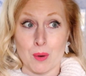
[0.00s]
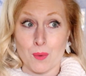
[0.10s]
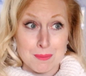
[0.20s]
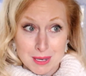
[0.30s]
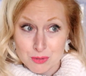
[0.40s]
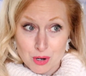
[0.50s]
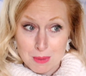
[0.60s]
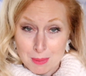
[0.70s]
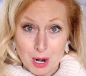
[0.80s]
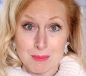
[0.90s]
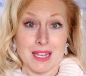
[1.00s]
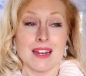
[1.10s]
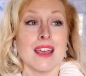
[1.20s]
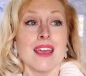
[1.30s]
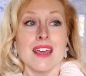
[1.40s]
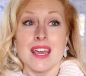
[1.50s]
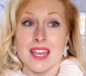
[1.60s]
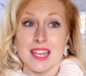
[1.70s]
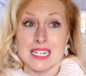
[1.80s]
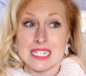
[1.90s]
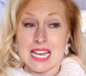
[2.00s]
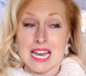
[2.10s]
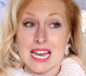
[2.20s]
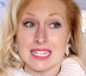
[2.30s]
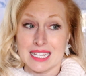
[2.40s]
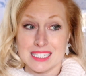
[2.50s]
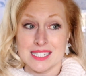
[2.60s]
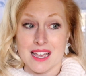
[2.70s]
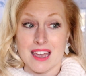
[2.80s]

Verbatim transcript: my one bedroom apartment in Atlanta.